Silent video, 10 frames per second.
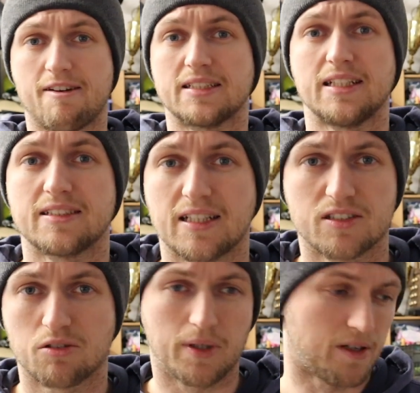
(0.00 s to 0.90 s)
antique
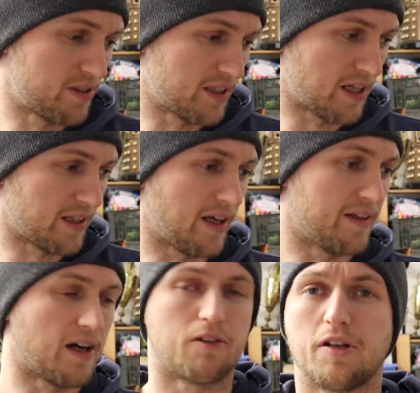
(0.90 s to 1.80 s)
centre or whatever,
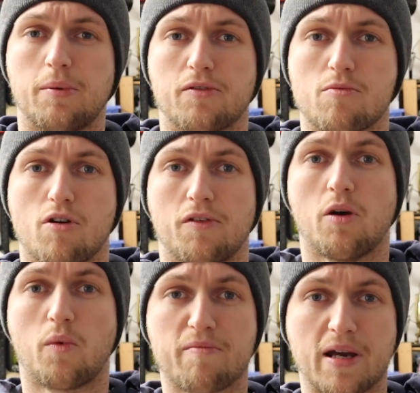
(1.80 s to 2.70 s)
and they'll flip it for a
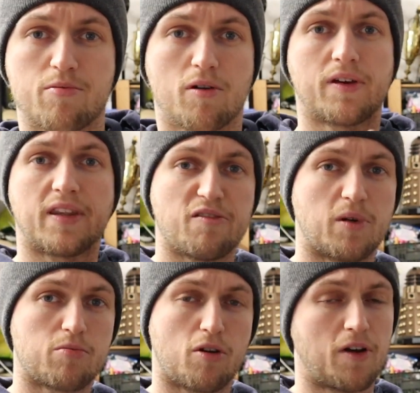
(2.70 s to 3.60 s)
profit. We've made a profit, they've
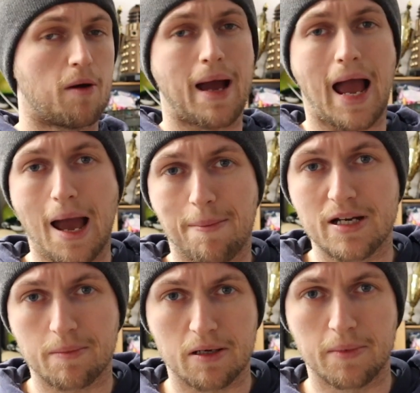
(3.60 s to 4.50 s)
made a profit. I'm
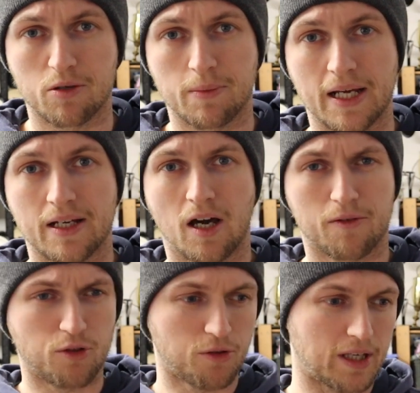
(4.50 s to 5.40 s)
happy to be a middleman. I
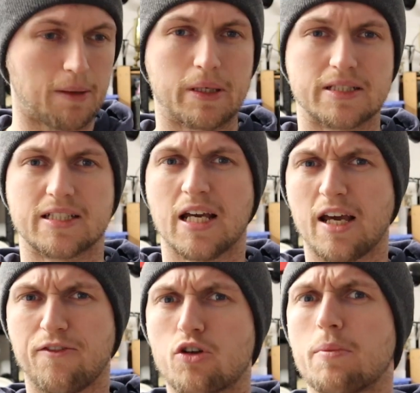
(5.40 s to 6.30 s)
do think in business,
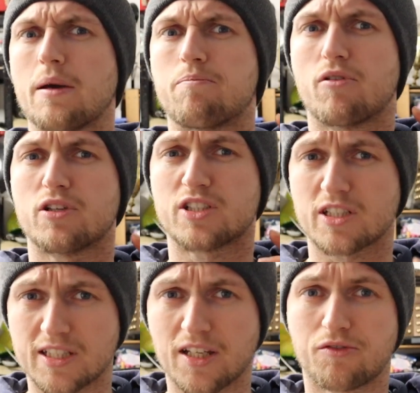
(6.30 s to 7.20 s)
if you can be a
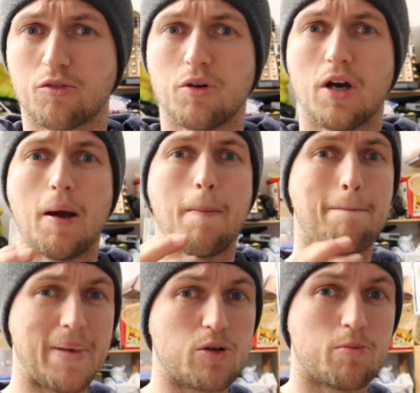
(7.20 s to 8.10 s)
successful
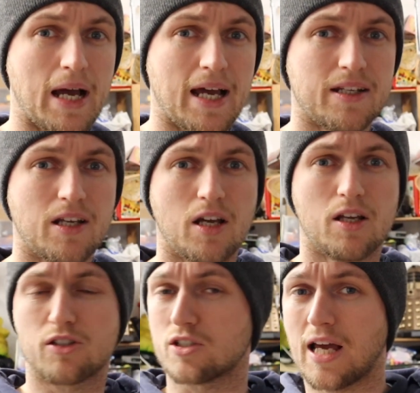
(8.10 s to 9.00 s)
middleman,
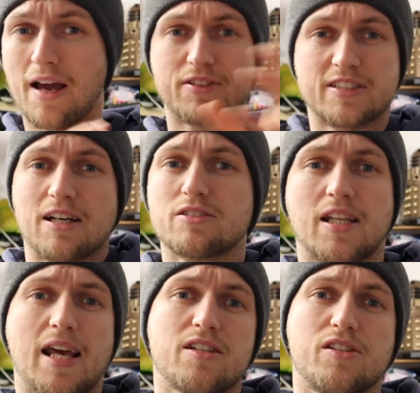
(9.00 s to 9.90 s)
it doesn't have to sell to
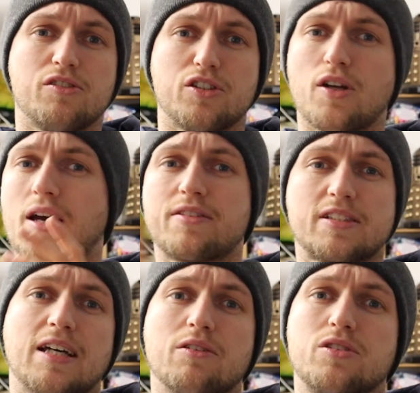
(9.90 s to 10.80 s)
the end user. You don't have to
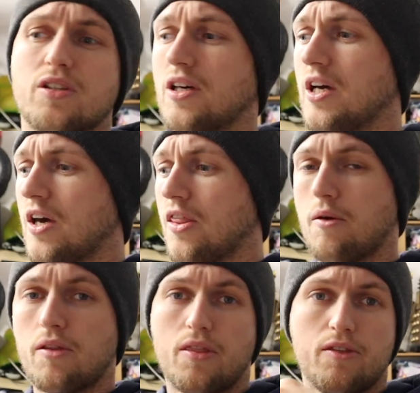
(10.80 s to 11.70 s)
sell to the
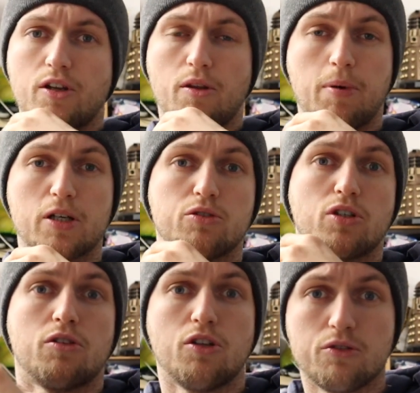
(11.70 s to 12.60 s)
person who's
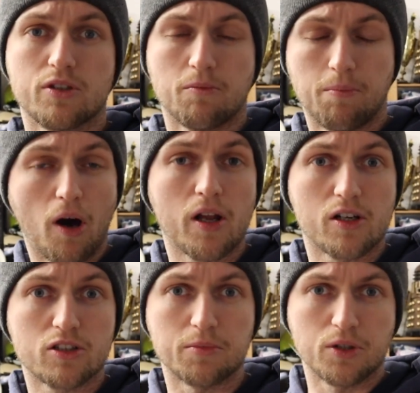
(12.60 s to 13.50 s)
going to buy the
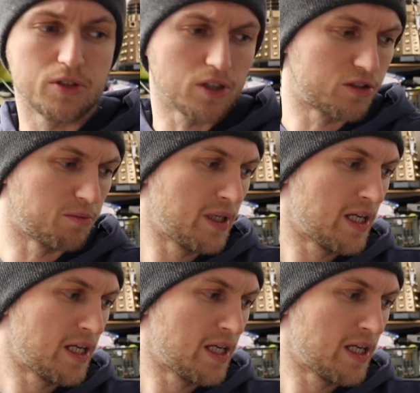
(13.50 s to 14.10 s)
item, use the item.